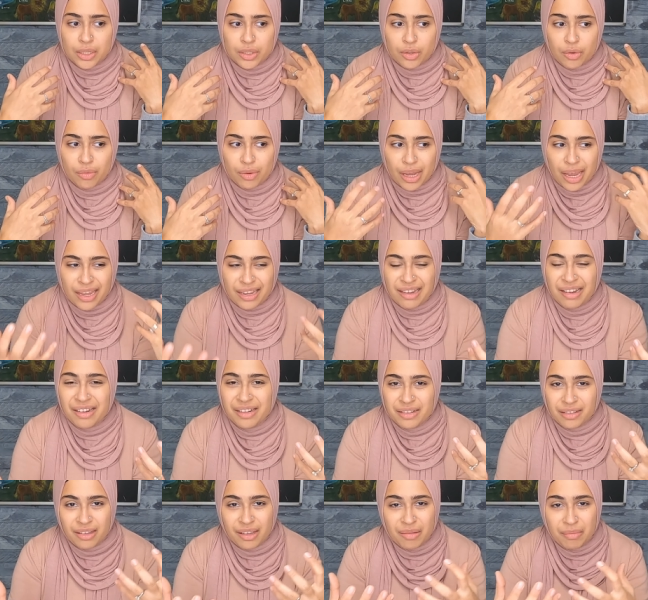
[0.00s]
So I
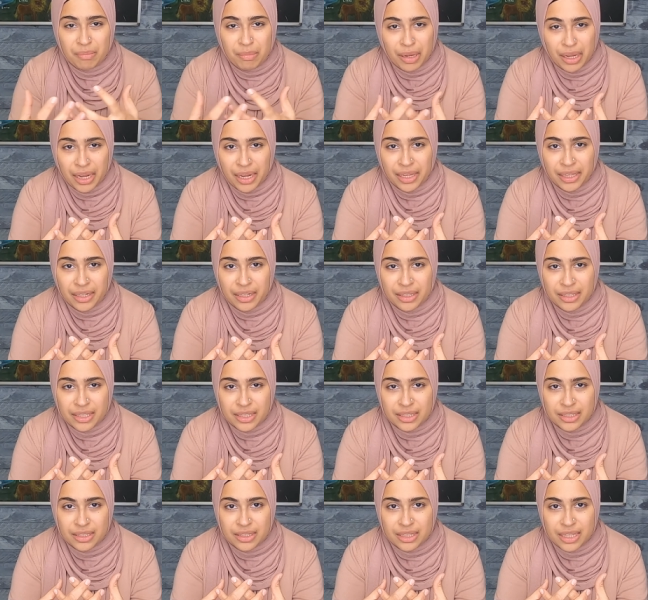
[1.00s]
kind of combined
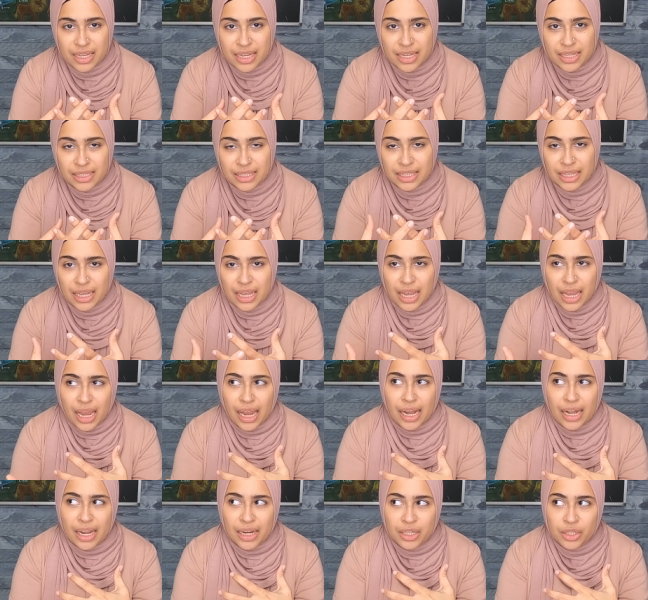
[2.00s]
things,
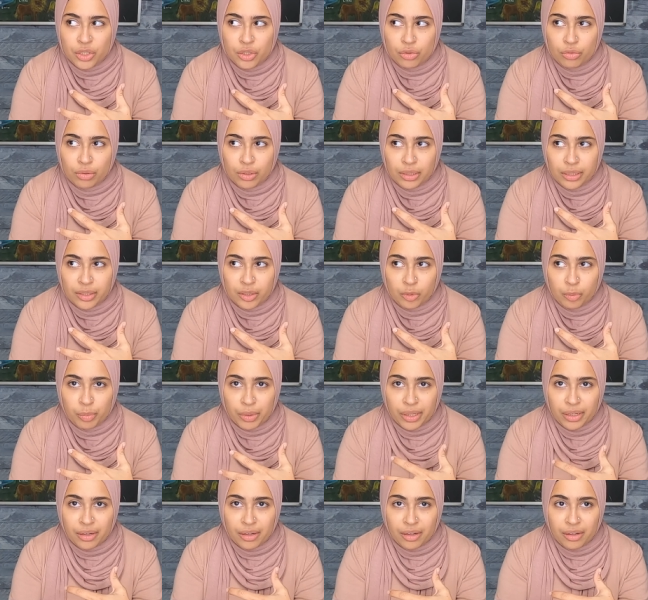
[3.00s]
and I do a little
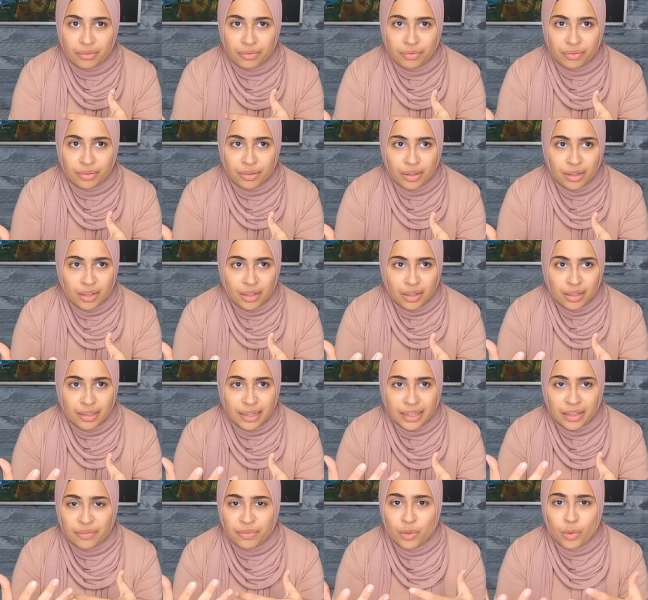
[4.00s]
bit of,
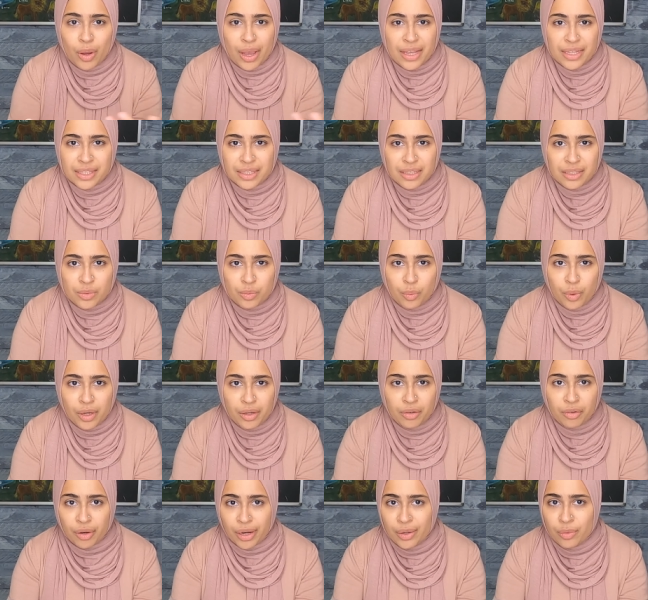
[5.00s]
like, if you ask us
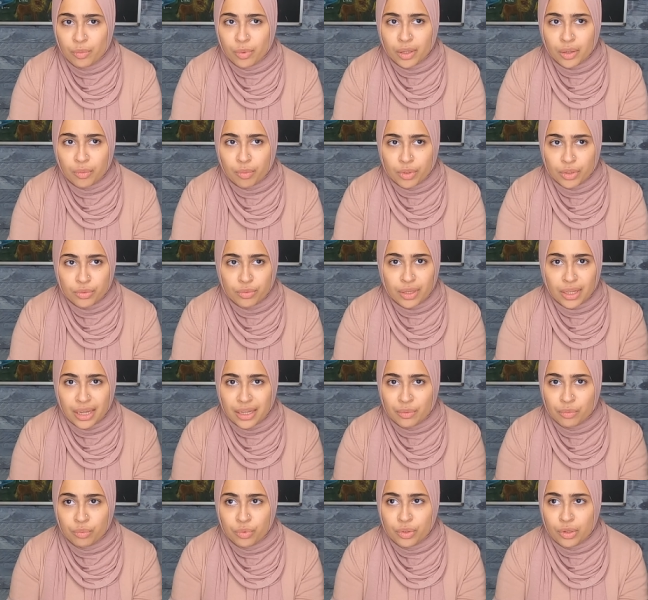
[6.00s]
what grade work we're doing,
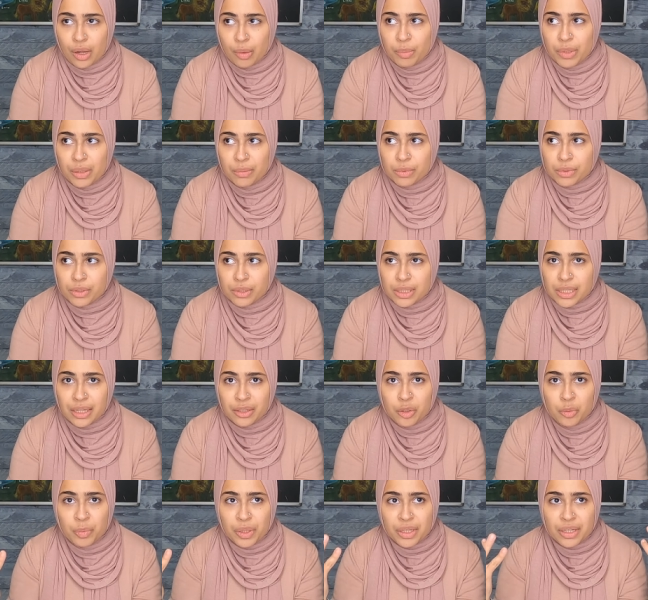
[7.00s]
I would not be able to
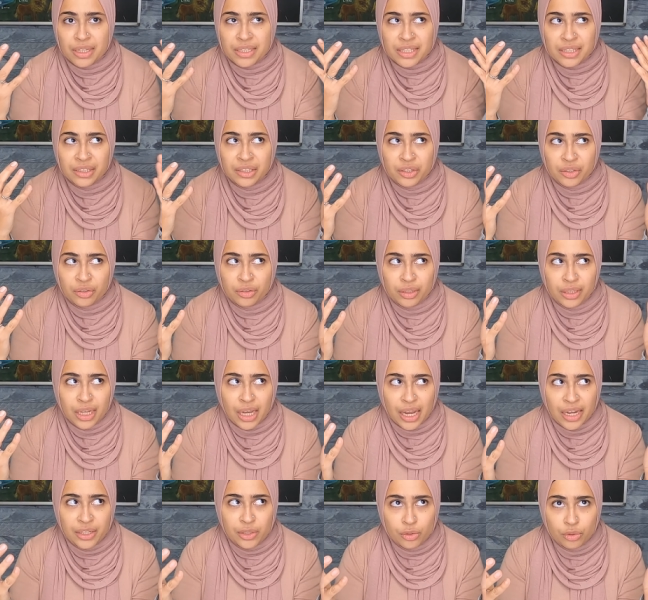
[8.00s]
tell you, because literally
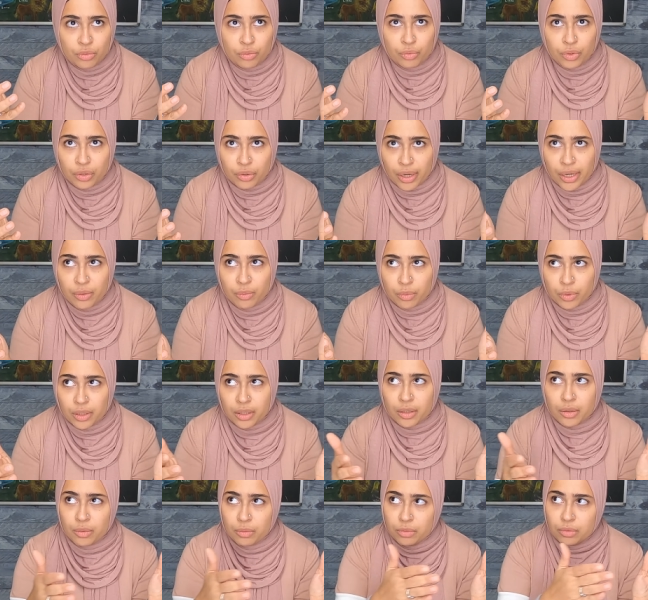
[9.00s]
I do grade
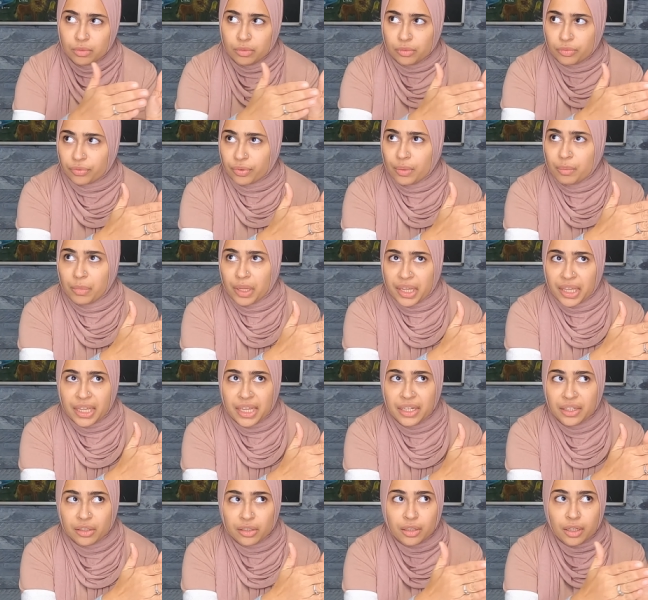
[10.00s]
work from like
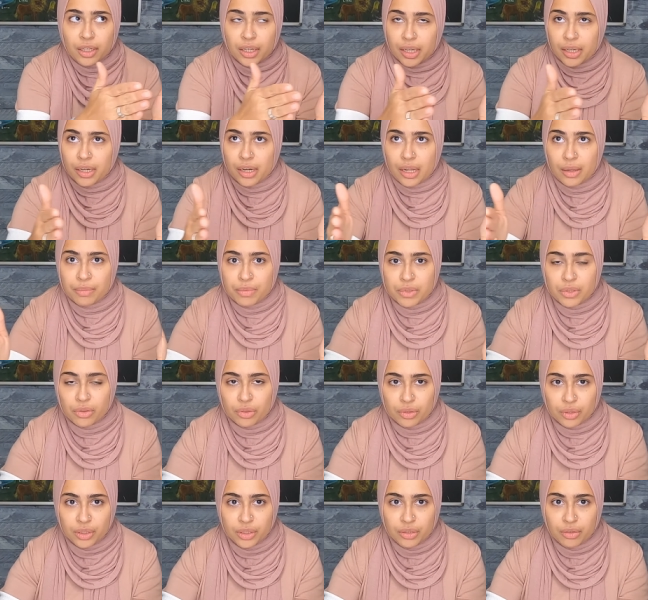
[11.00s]
kindergarten up to
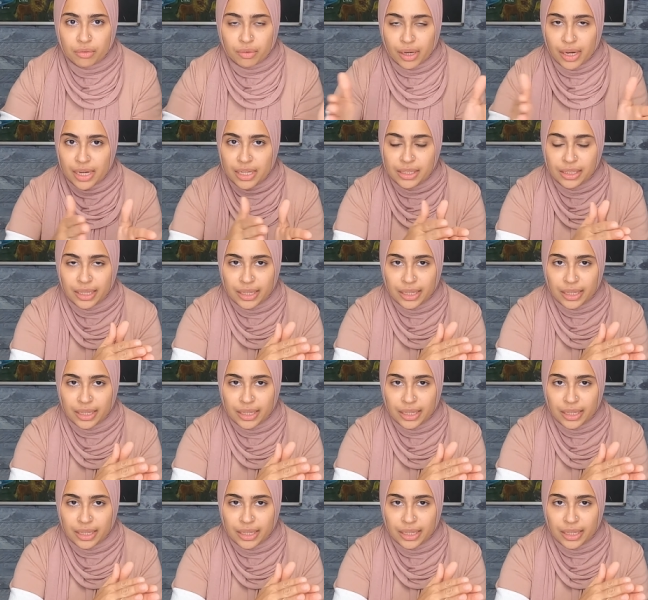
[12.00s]
3rd grade.